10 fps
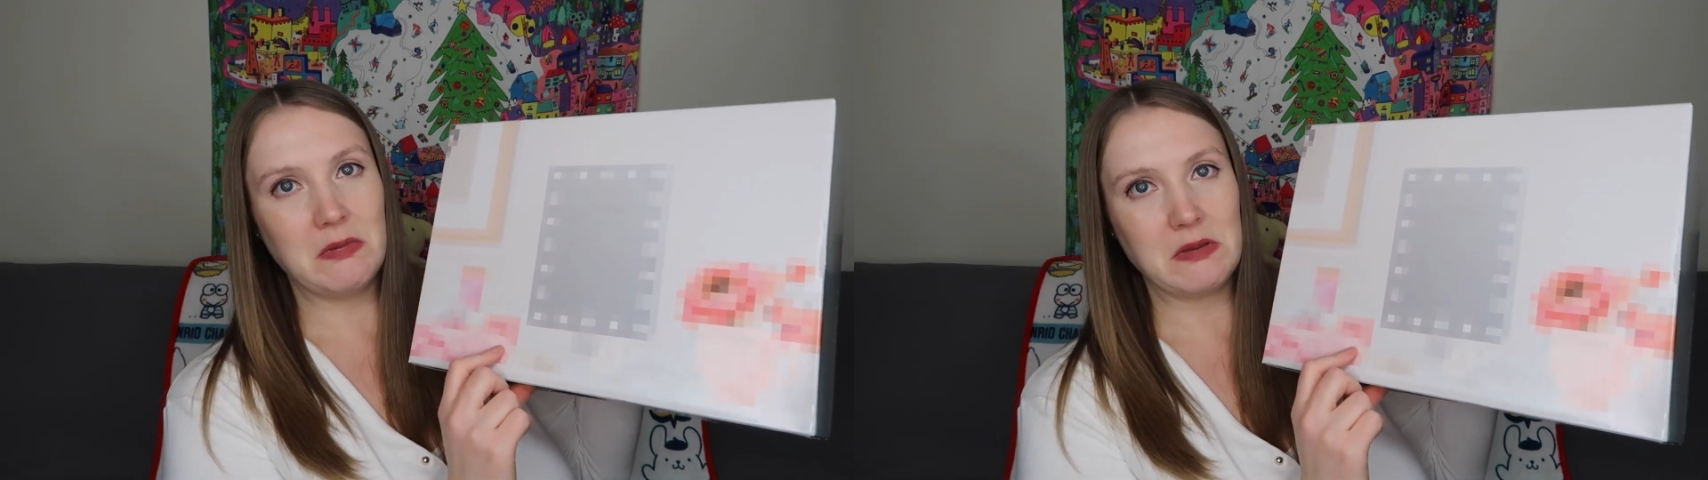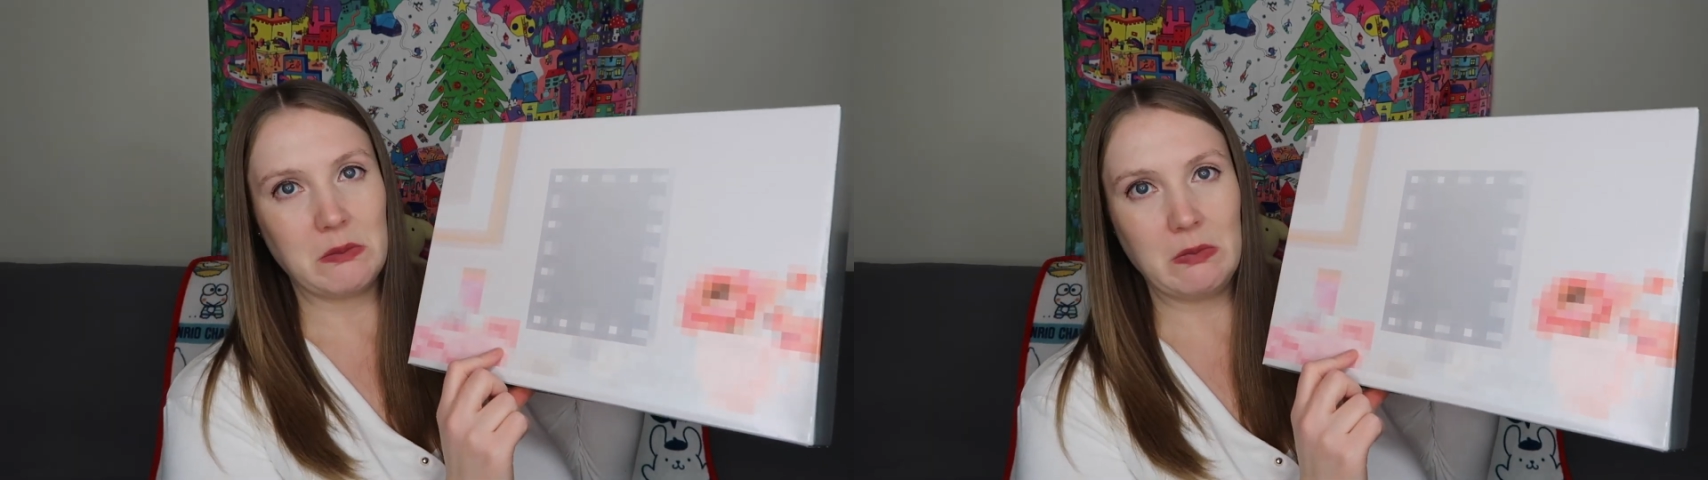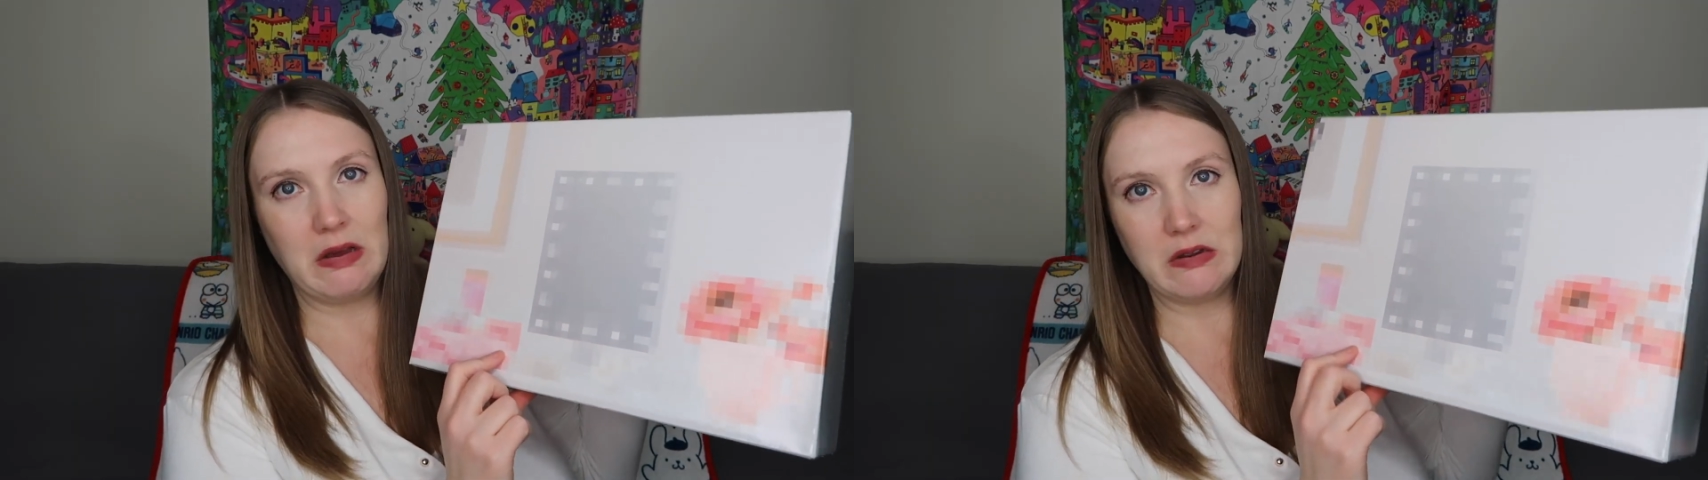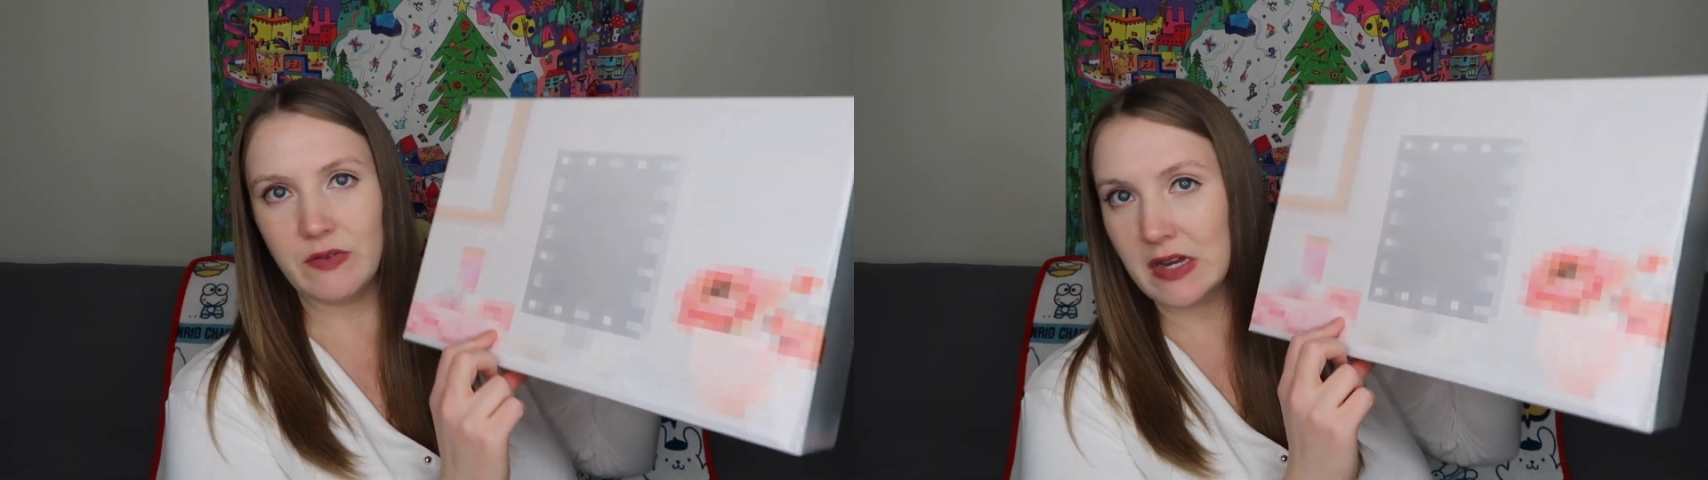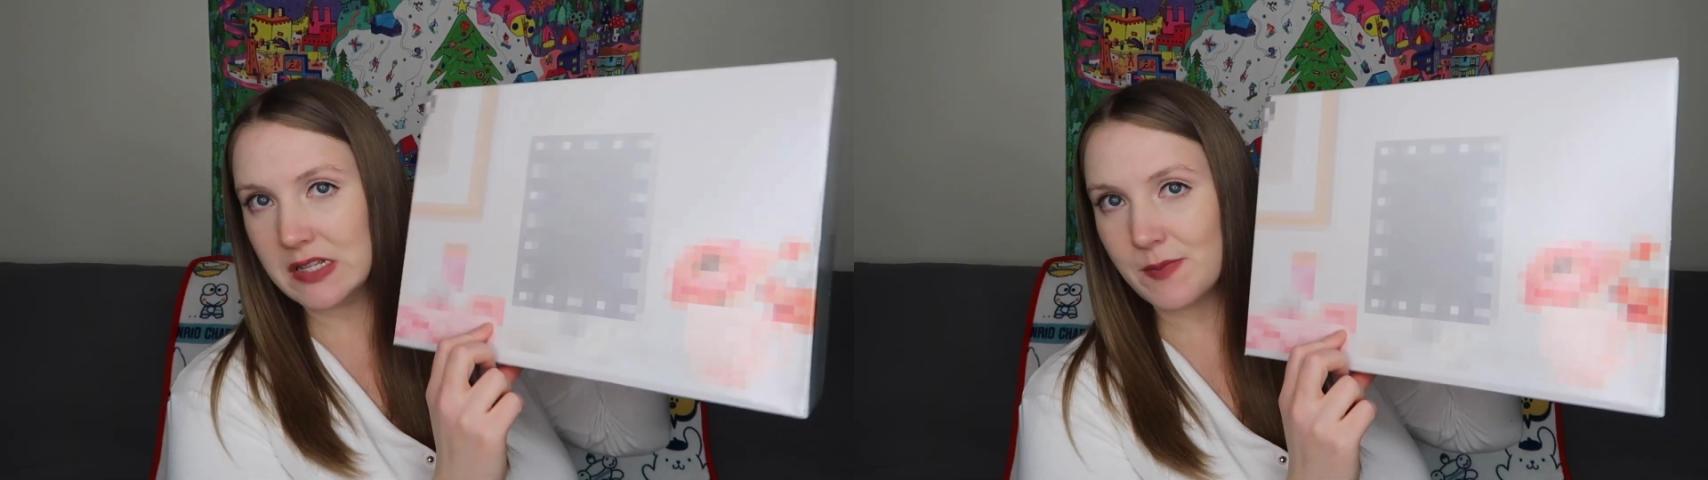some kind
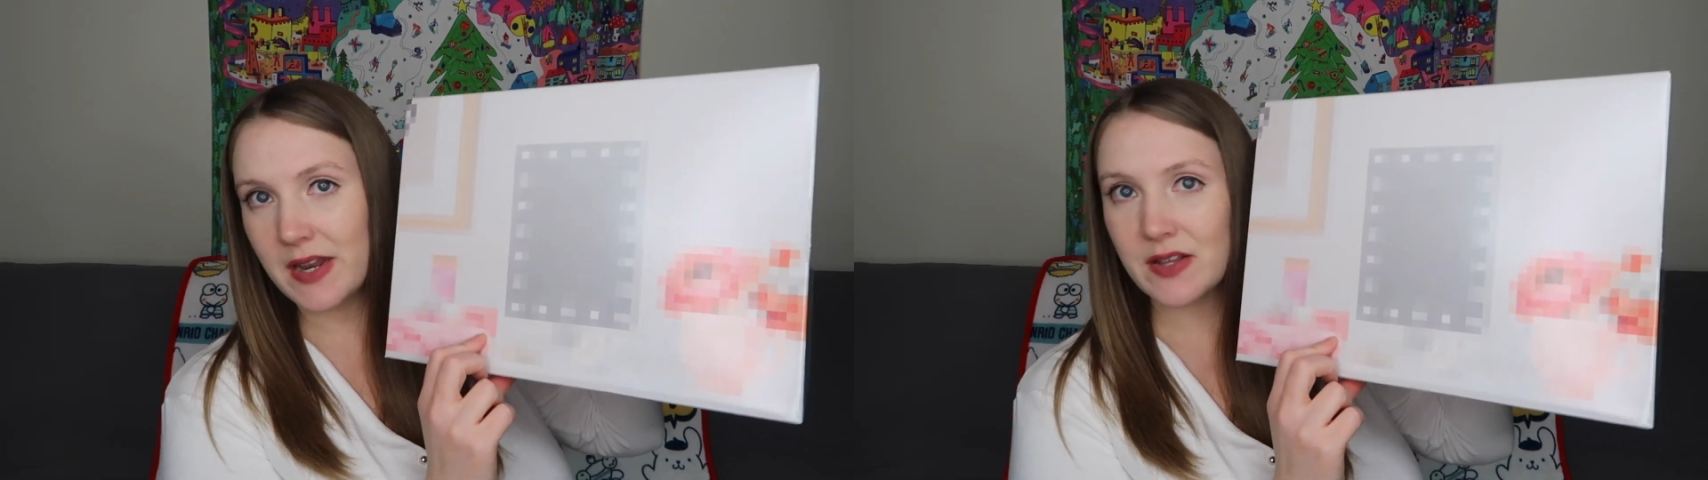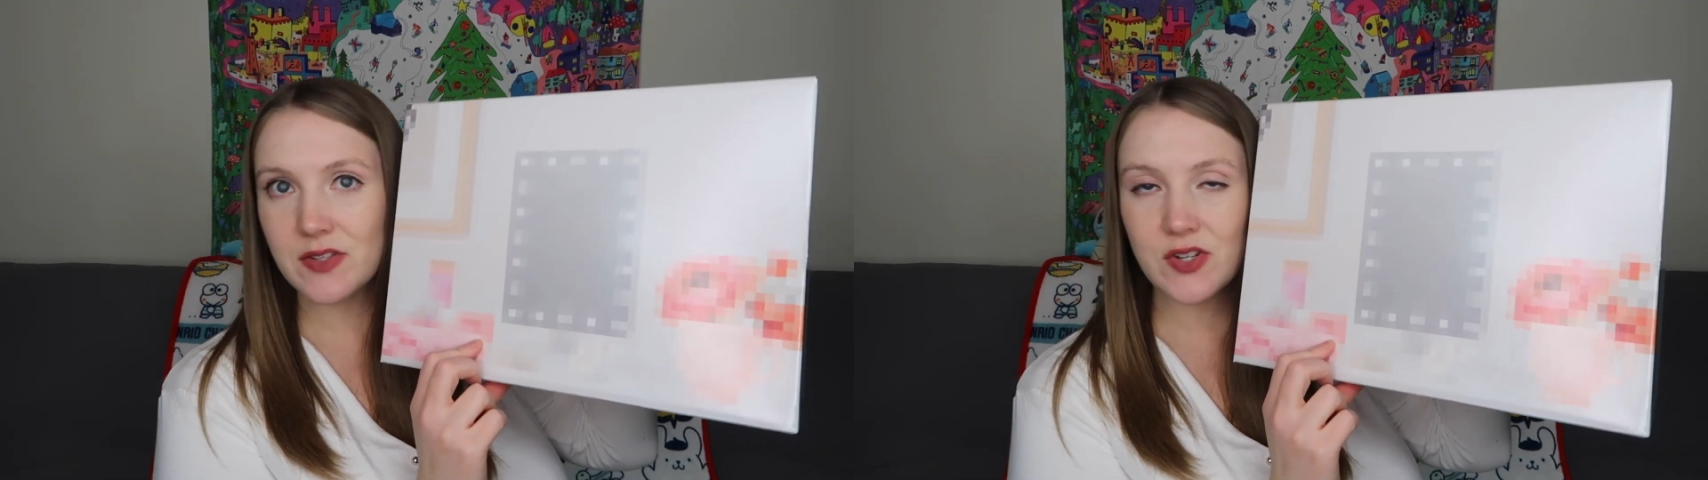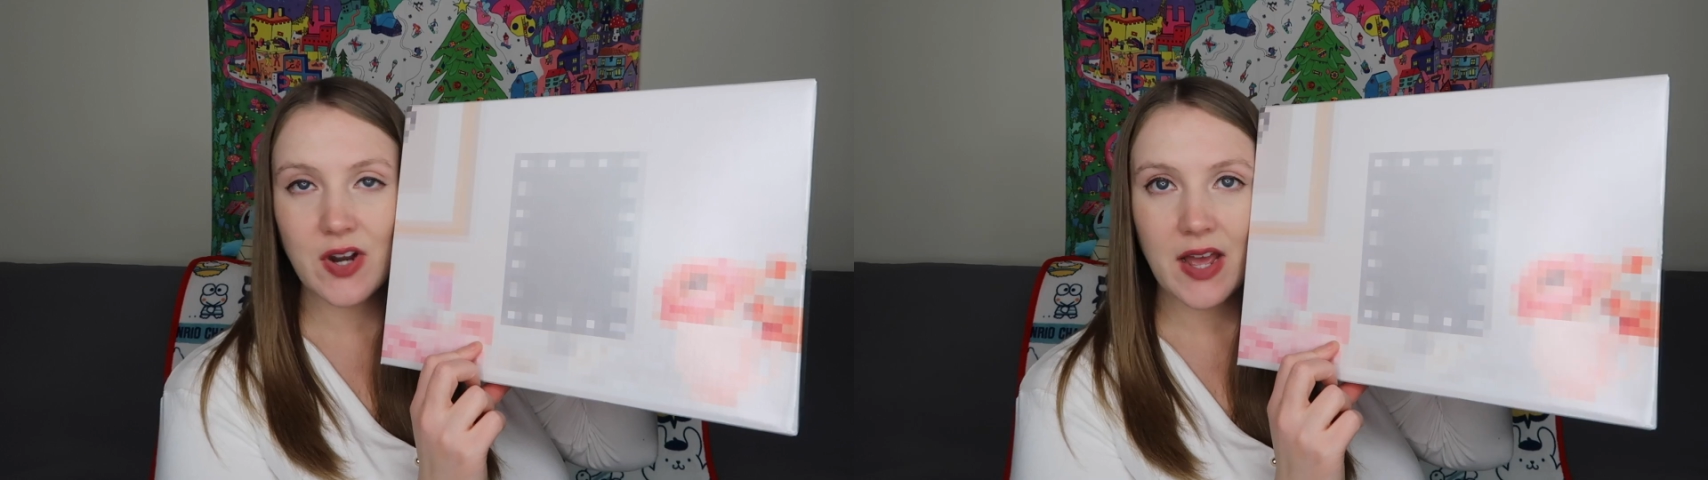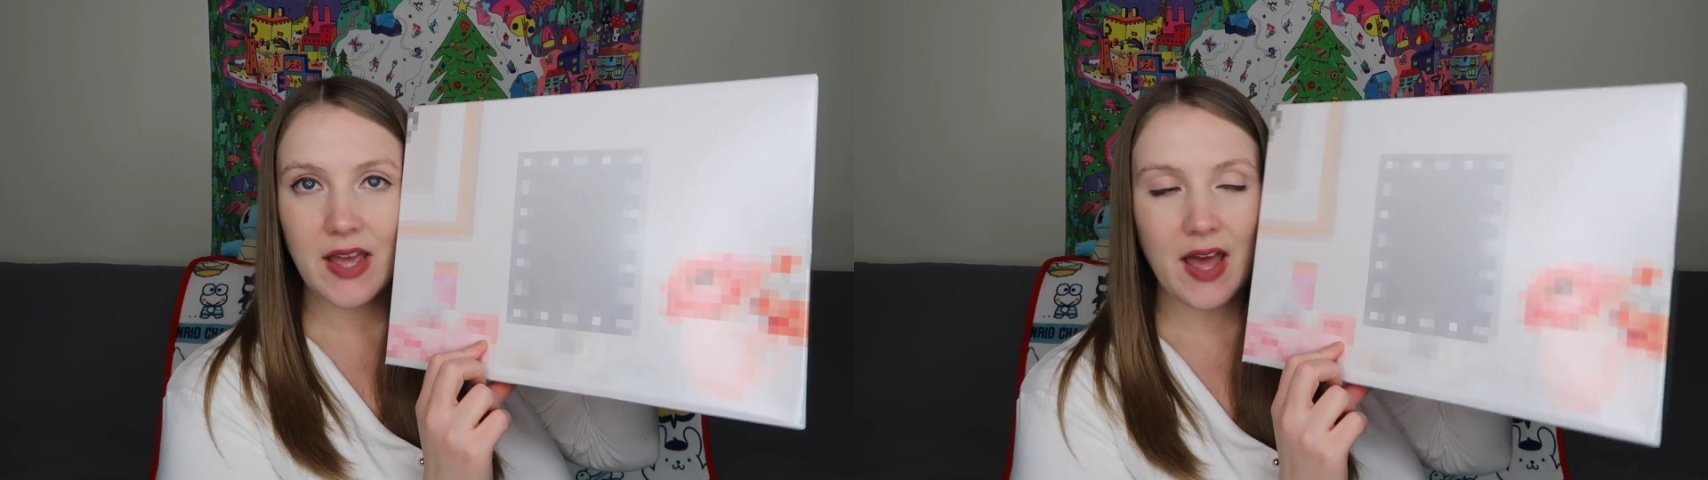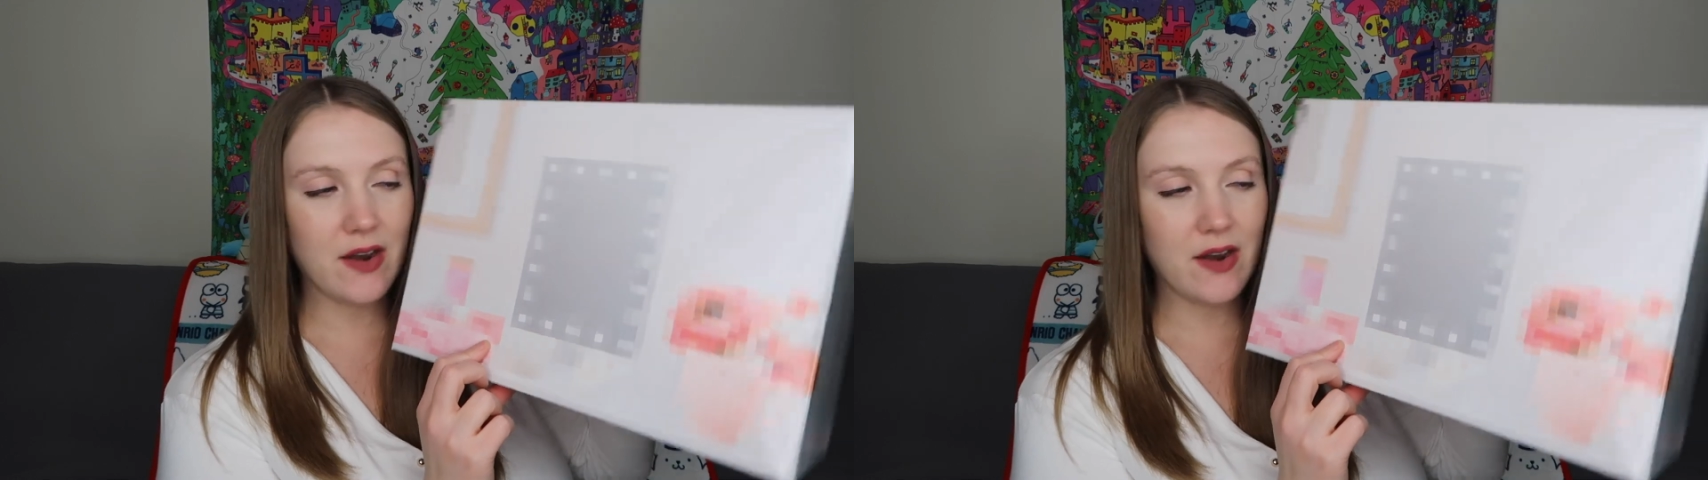of cosmetics to try.